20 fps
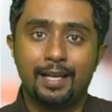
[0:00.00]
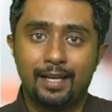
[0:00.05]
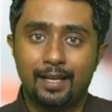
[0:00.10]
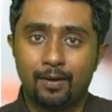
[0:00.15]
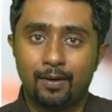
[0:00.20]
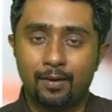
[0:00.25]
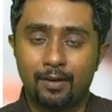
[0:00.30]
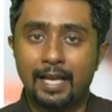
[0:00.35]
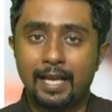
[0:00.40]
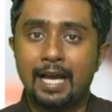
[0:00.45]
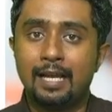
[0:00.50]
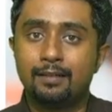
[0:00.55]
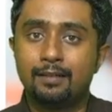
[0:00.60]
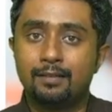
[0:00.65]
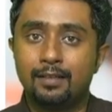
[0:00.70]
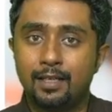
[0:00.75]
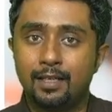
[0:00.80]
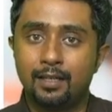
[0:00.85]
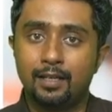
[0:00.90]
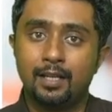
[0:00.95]
or
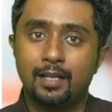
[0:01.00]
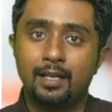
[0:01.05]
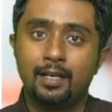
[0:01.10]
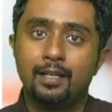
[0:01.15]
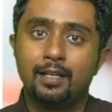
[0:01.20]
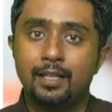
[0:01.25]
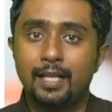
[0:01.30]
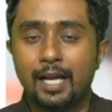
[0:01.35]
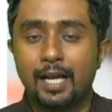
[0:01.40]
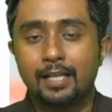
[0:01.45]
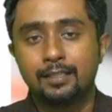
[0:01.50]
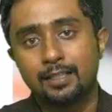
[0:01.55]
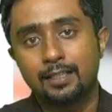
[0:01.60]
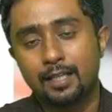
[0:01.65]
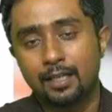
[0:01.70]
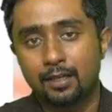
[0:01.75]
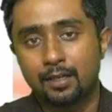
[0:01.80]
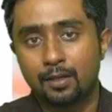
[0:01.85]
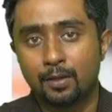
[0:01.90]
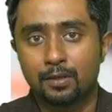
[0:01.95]
calculated in the asset
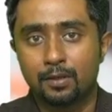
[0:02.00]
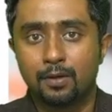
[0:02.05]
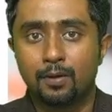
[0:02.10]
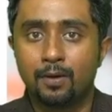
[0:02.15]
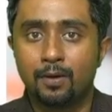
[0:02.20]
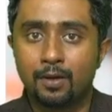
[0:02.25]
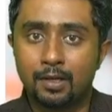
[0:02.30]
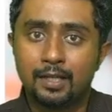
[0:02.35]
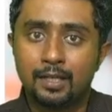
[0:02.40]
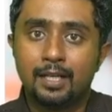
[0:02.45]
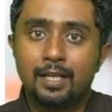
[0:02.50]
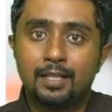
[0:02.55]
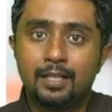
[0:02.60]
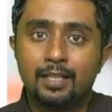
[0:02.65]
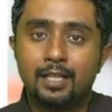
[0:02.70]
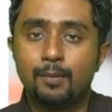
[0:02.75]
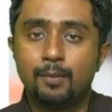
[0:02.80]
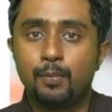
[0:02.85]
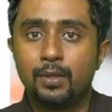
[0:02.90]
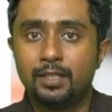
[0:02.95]
account, or
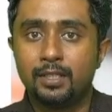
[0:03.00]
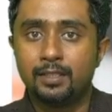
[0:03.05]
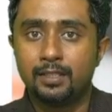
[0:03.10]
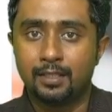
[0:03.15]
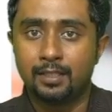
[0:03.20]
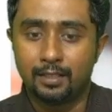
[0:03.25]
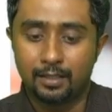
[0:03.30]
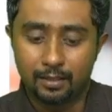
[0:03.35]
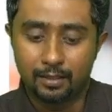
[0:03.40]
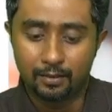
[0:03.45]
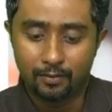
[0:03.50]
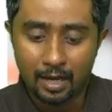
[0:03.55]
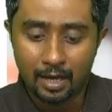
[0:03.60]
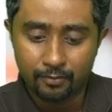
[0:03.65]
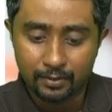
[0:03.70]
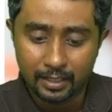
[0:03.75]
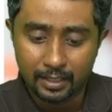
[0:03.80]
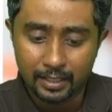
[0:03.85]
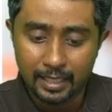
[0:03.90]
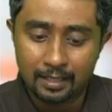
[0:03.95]
the depreciation
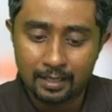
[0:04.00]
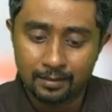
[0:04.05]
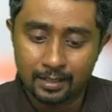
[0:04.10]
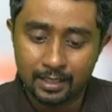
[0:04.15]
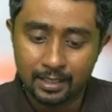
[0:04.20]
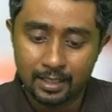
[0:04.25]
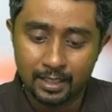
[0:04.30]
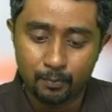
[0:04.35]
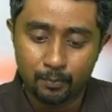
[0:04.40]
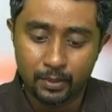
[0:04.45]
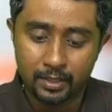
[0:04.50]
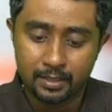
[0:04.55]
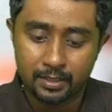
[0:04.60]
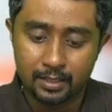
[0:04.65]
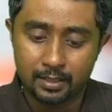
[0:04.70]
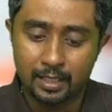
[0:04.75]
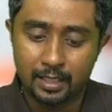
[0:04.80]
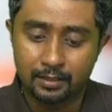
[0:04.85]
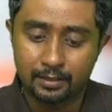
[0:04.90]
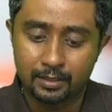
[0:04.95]
after calculating
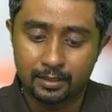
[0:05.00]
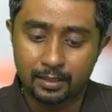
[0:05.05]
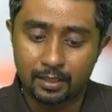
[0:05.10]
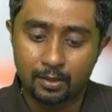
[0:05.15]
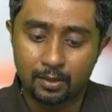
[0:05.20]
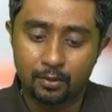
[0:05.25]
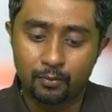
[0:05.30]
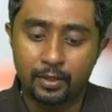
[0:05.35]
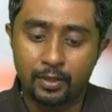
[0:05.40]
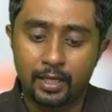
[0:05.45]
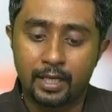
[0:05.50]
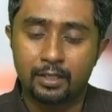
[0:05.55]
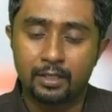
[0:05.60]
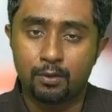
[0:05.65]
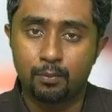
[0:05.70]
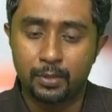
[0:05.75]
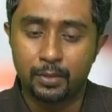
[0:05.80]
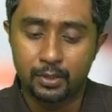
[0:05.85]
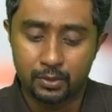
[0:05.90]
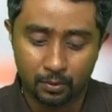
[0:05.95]
depreciation asset account, where it
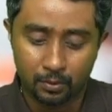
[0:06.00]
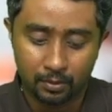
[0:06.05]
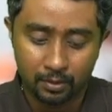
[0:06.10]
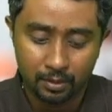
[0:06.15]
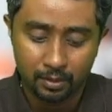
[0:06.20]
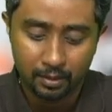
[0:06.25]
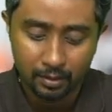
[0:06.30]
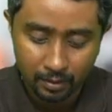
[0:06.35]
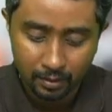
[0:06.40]
will be shown?